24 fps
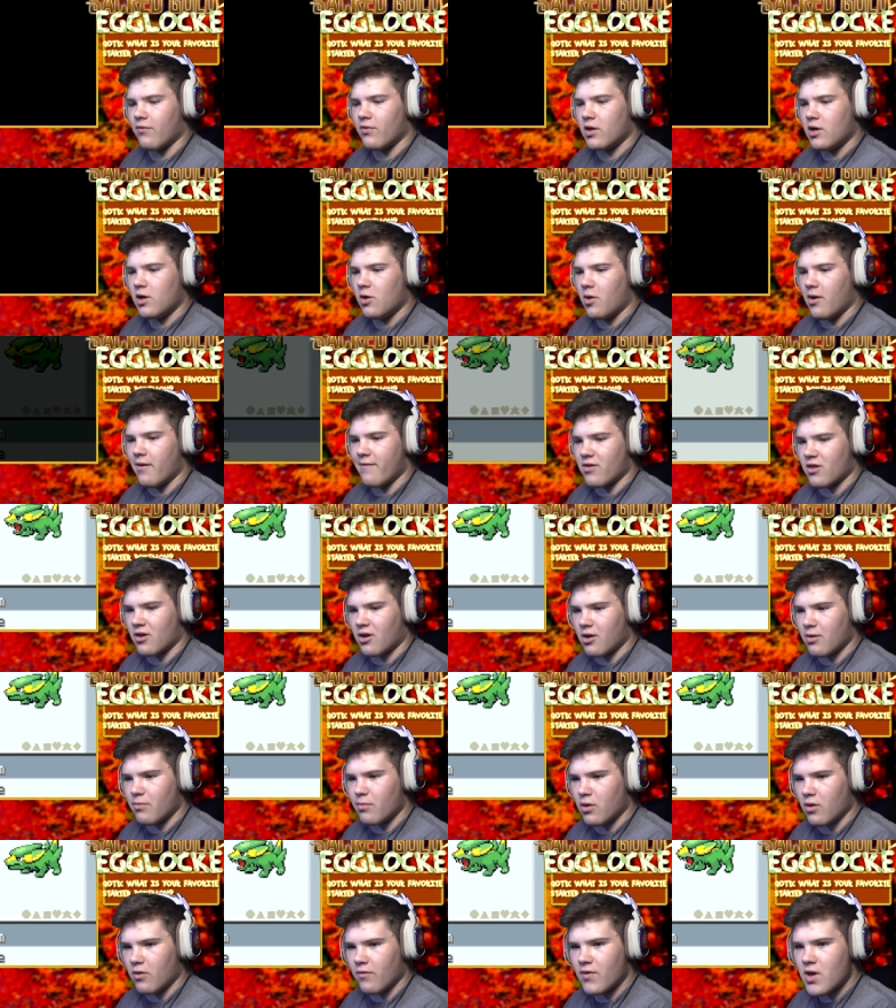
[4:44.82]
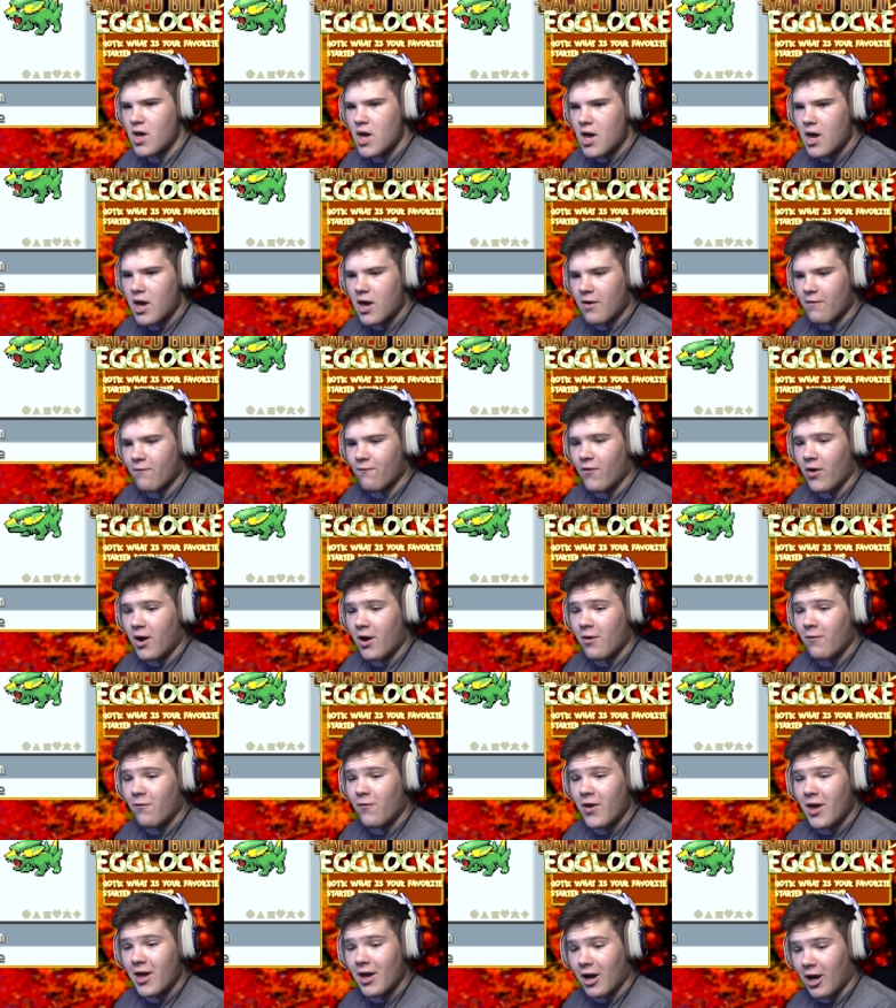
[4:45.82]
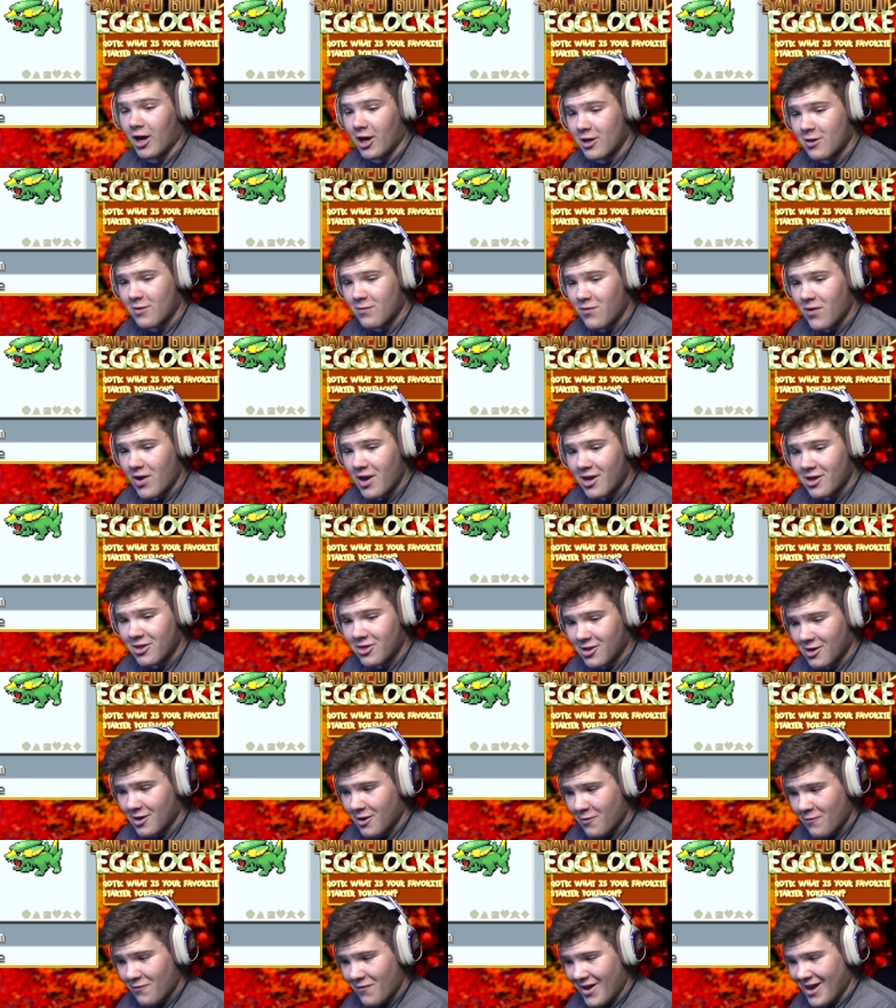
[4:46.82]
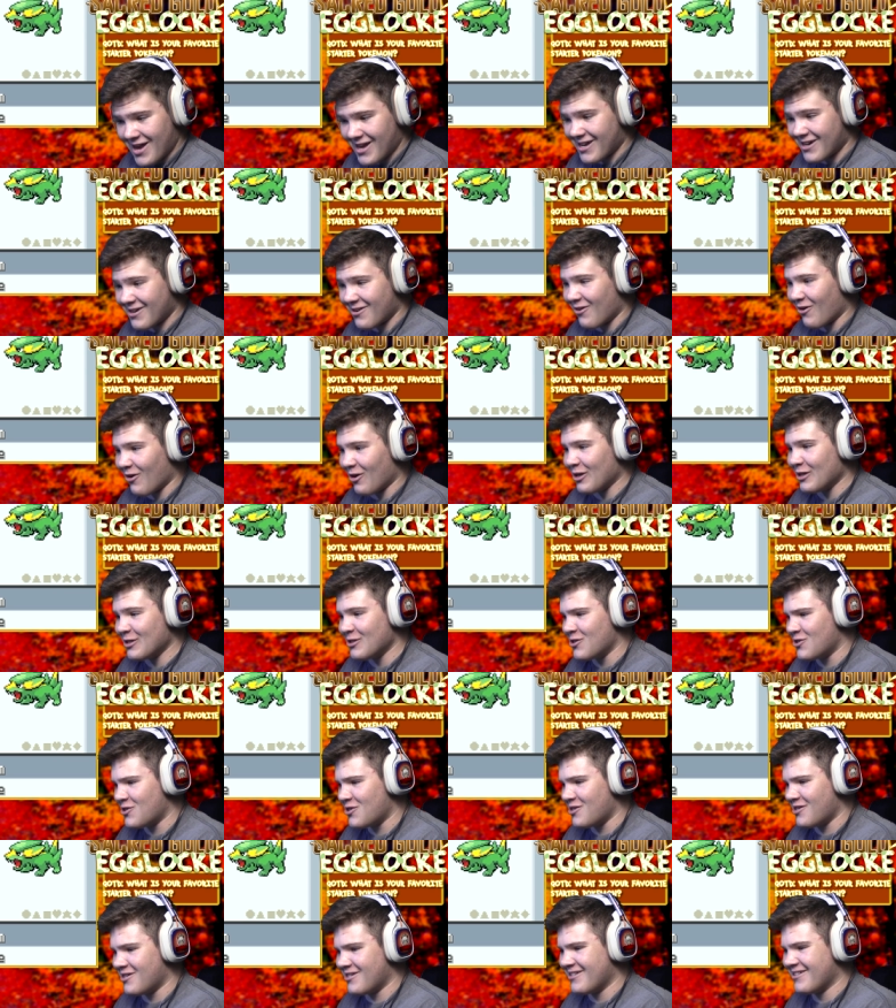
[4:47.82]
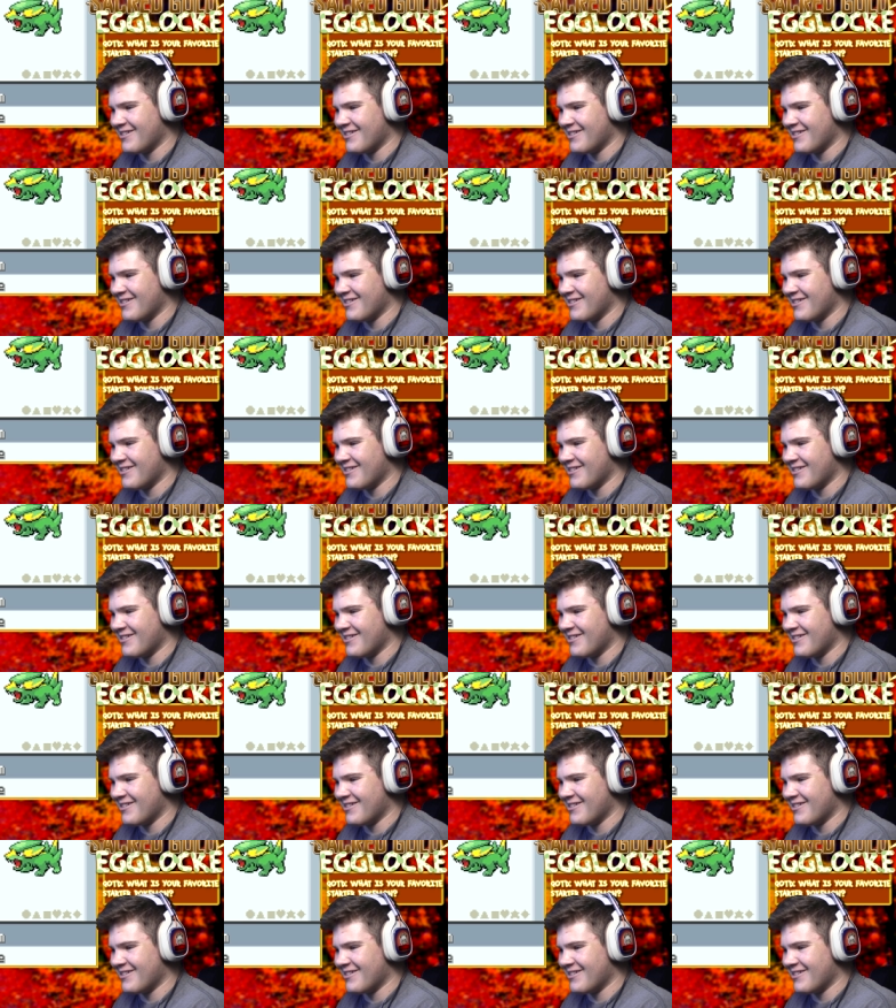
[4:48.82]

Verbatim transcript: Thunder Wave is a good move. You have Fire Fang, Ice Fang, Thunder Fang, and Crunch.